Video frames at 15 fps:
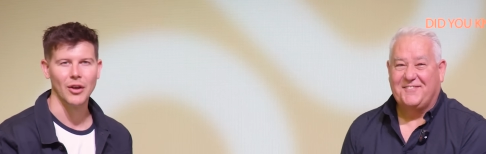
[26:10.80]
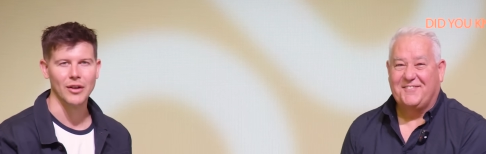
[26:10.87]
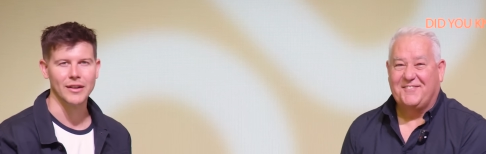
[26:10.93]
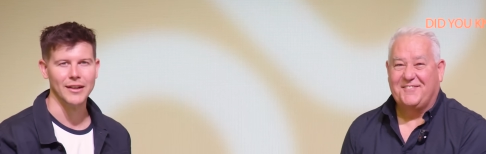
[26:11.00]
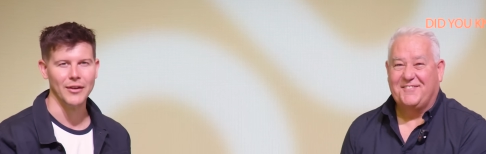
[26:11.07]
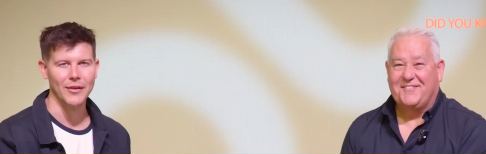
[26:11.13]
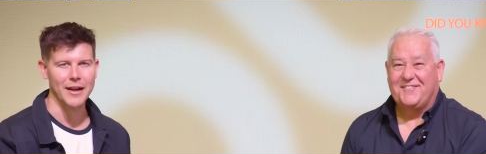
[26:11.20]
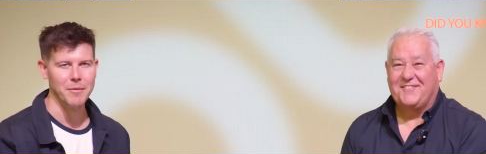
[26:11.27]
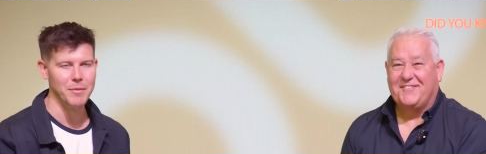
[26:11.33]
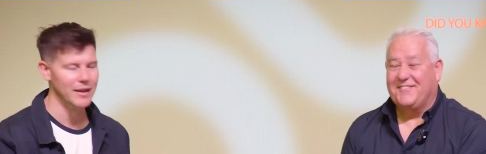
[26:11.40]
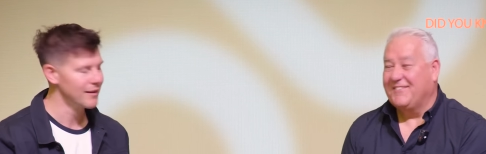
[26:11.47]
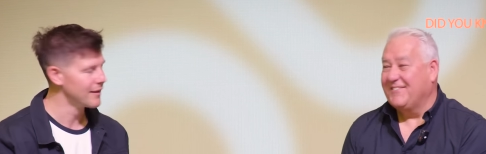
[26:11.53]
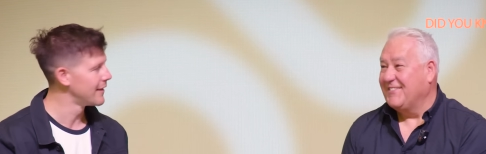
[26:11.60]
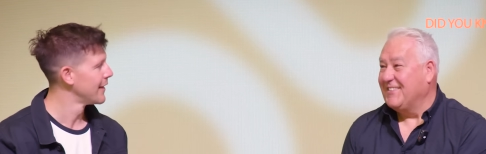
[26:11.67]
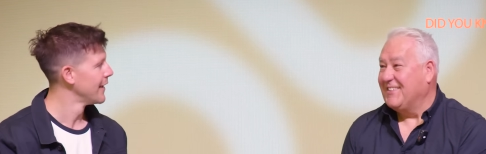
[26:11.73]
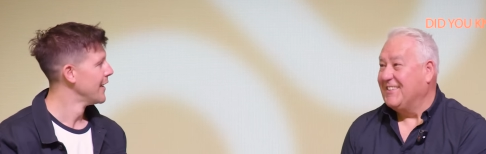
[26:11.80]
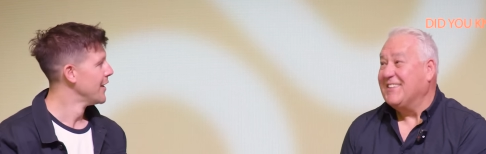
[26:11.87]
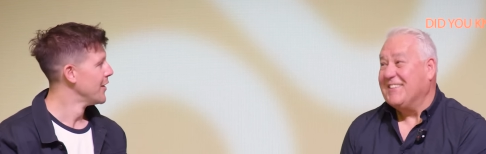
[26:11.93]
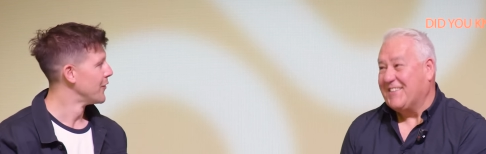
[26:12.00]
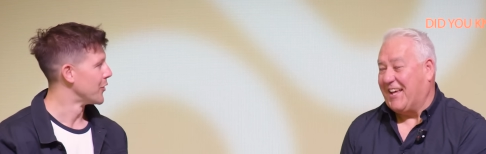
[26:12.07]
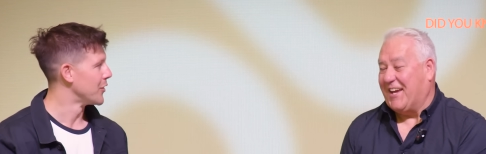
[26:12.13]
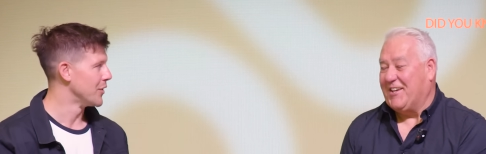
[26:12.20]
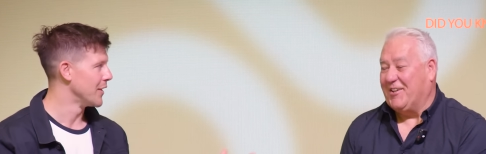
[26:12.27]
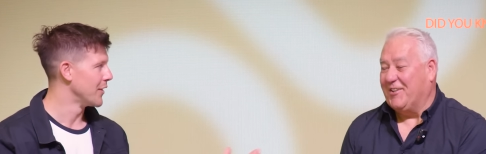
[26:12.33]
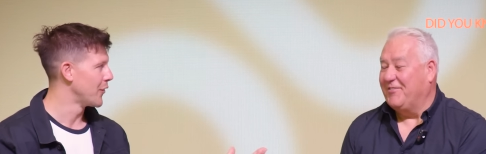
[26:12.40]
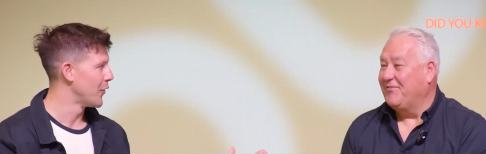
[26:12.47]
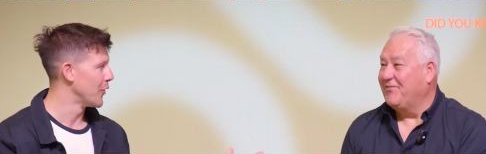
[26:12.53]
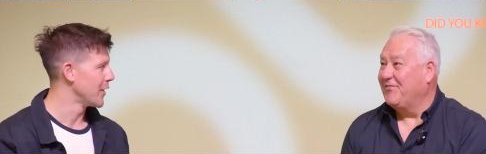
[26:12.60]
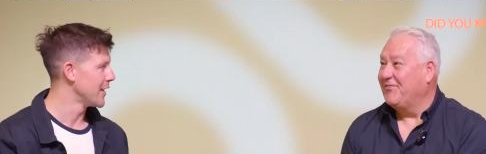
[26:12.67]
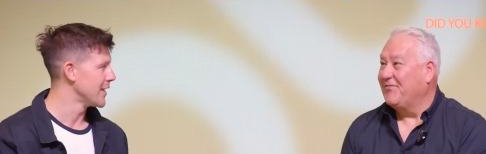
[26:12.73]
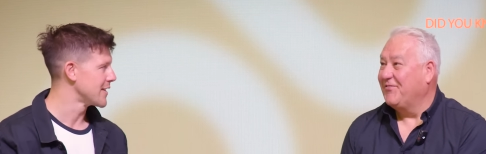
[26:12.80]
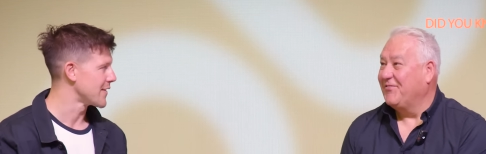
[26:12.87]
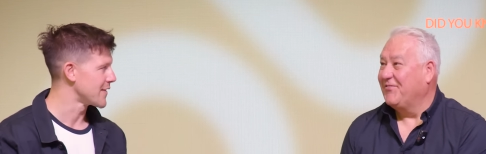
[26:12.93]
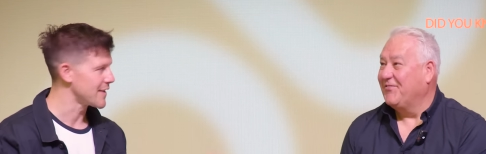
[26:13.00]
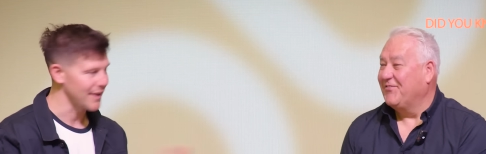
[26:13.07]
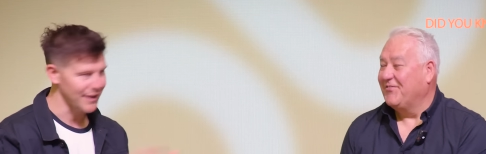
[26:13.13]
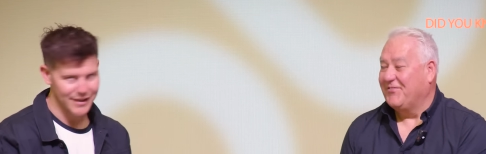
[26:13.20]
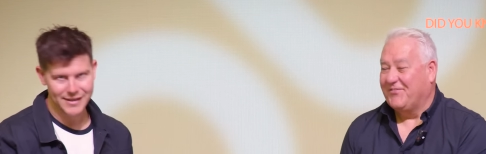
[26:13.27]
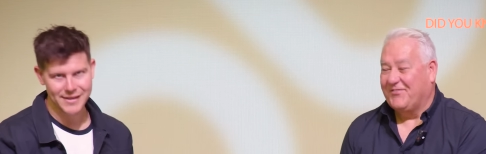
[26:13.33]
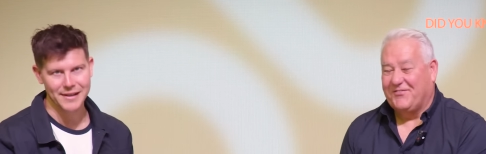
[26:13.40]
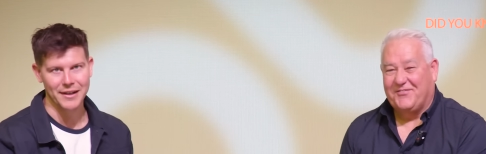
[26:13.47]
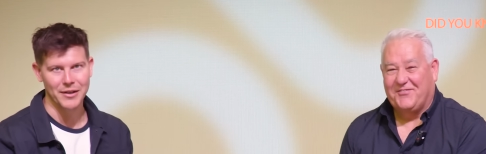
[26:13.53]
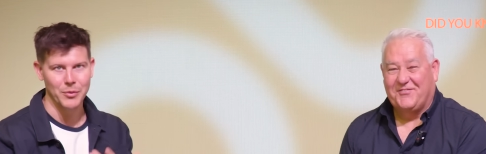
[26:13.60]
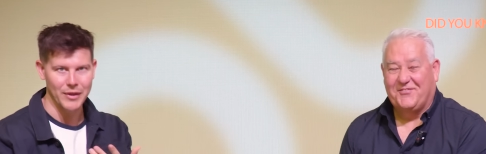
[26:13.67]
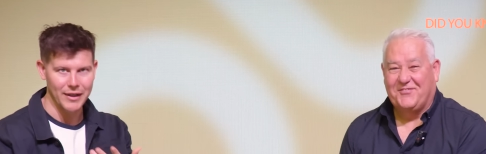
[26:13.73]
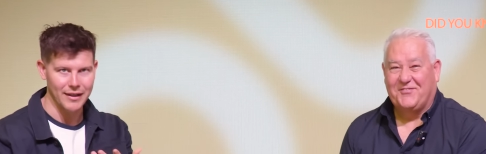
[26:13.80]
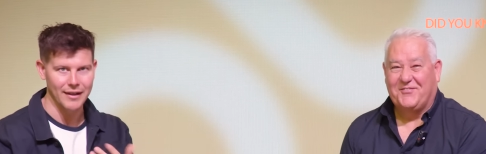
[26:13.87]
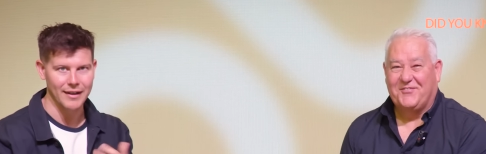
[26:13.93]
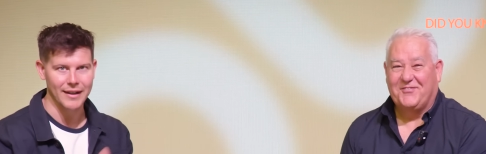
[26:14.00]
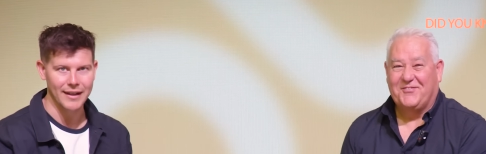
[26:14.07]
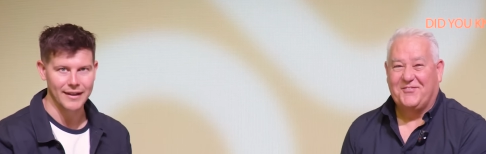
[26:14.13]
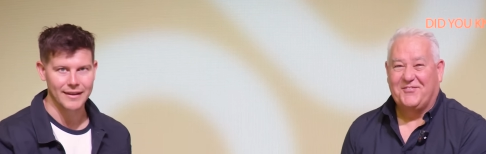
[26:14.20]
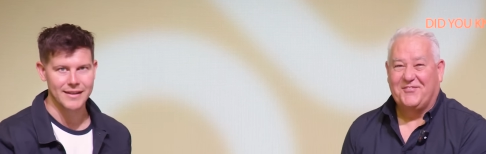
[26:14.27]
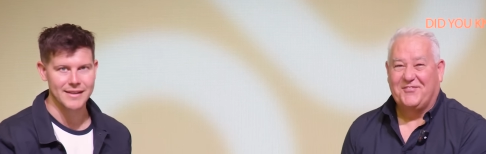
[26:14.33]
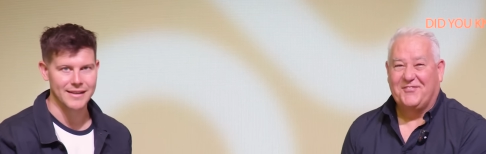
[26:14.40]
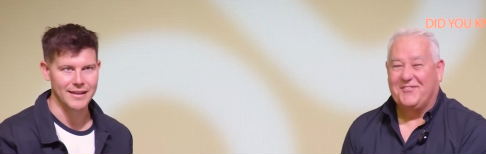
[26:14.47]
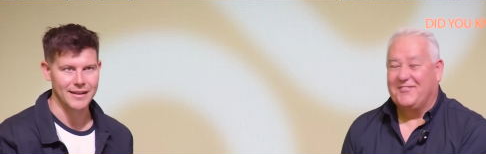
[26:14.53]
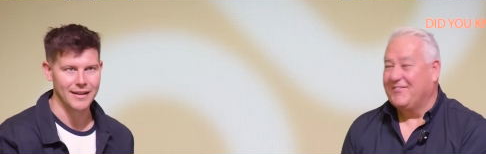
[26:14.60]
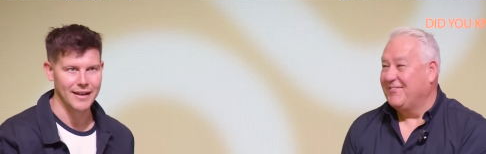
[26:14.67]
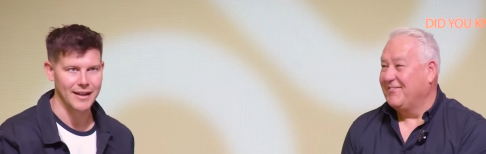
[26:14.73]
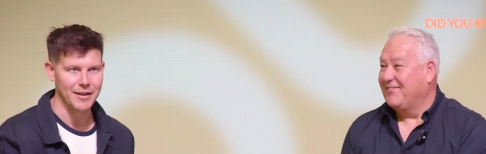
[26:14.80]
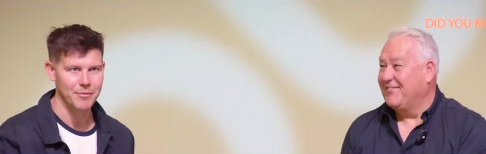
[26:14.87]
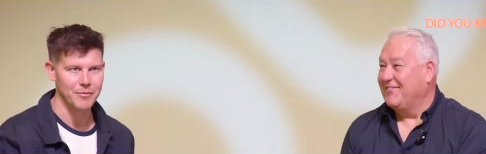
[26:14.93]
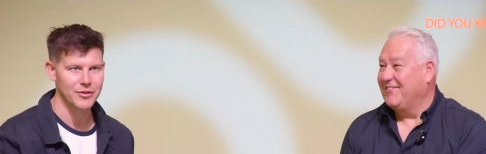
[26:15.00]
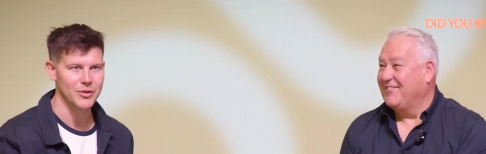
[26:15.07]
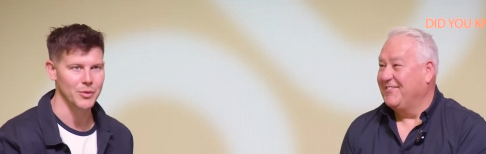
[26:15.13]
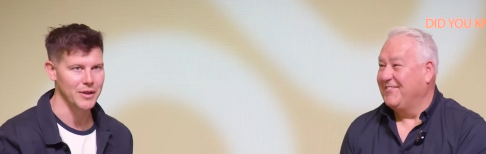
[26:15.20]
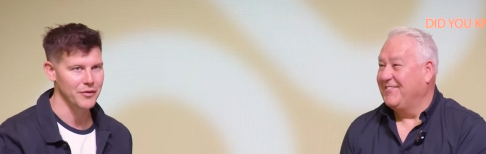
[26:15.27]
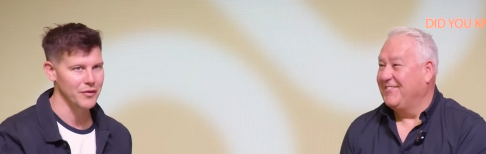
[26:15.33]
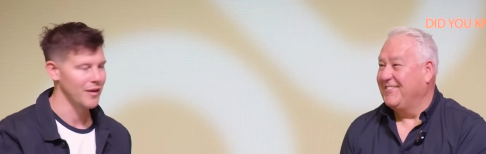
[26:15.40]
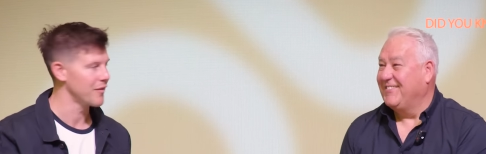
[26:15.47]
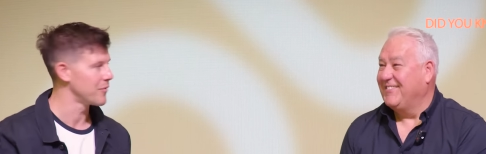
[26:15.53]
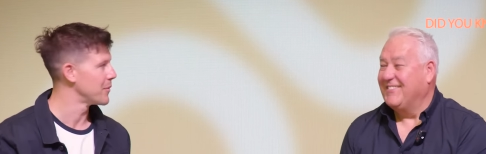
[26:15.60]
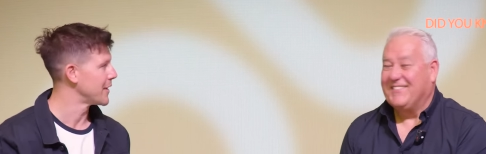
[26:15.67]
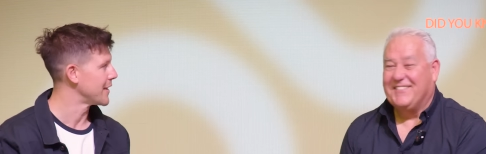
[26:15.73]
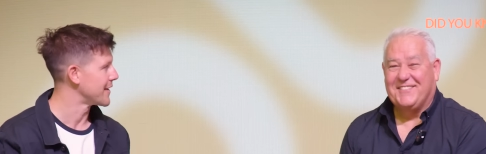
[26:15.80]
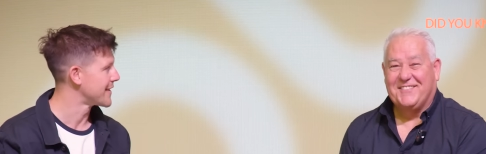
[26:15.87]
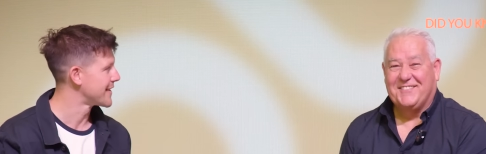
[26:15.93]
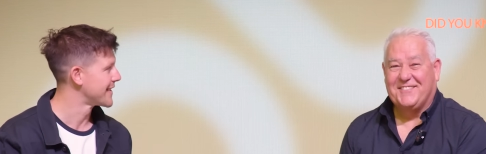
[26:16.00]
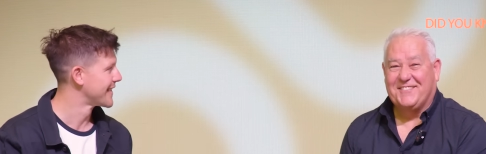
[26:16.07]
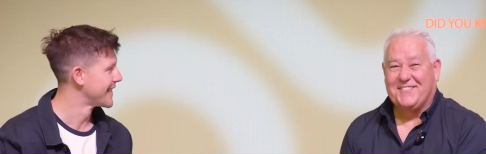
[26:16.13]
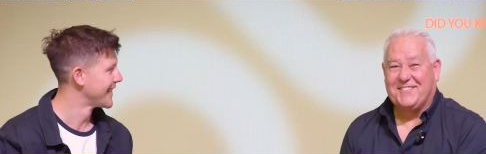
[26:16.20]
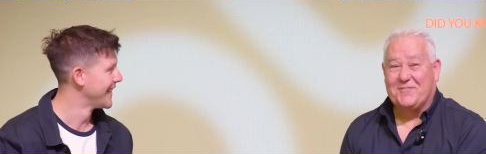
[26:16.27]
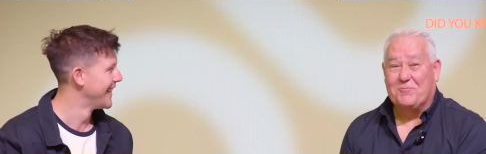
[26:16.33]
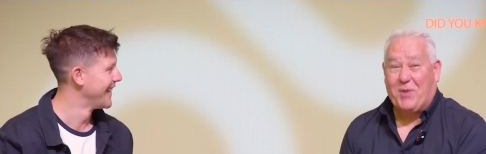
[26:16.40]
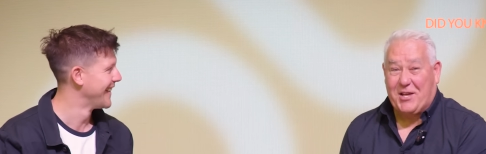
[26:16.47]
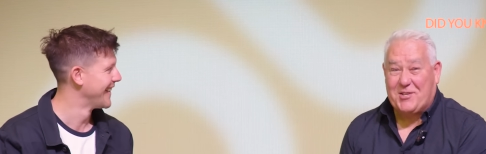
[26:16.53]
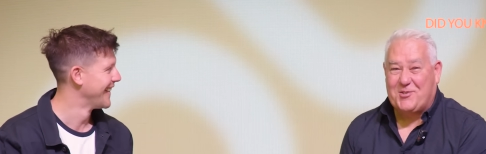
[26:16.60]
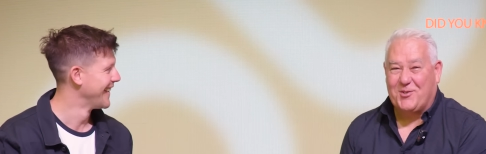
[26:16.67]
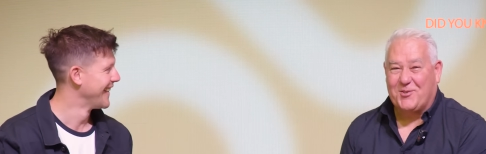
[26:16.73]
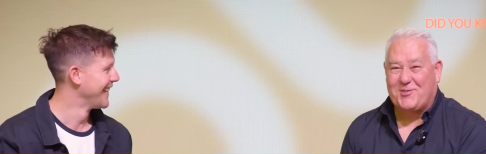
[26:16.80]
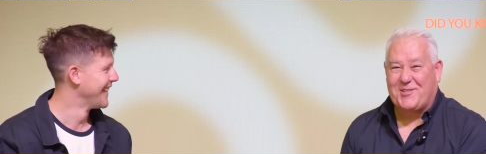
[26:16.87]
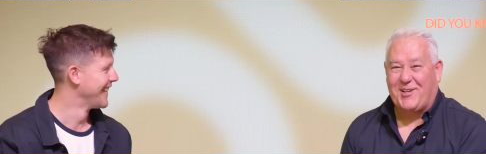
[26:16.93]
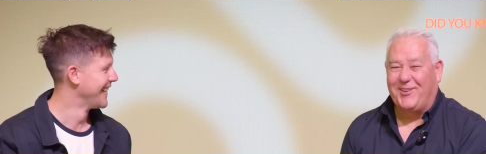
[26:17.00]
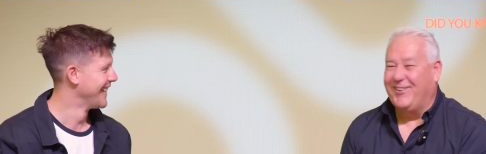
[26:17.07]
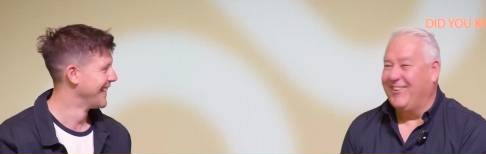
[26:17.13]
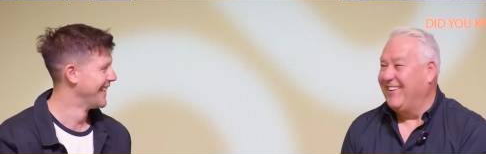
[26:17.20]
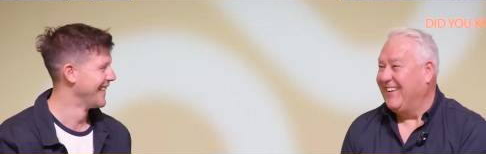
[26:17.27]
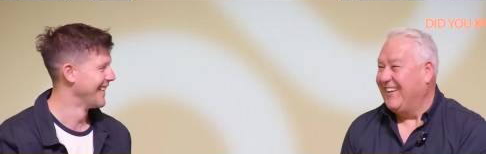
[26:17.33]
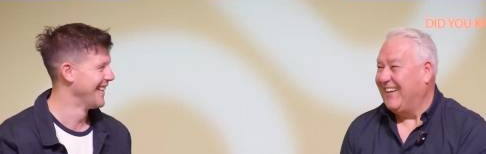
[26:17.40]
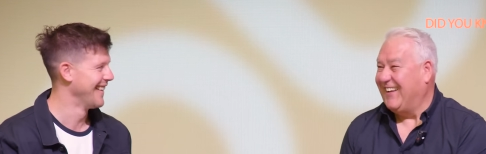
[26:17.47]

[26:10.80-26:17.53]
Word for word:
Speaker 1: Dr. Raymond for thank doing you. 40 years of study so that we can get this in um, 25 minutes.
Speaker 2: Bless your soul.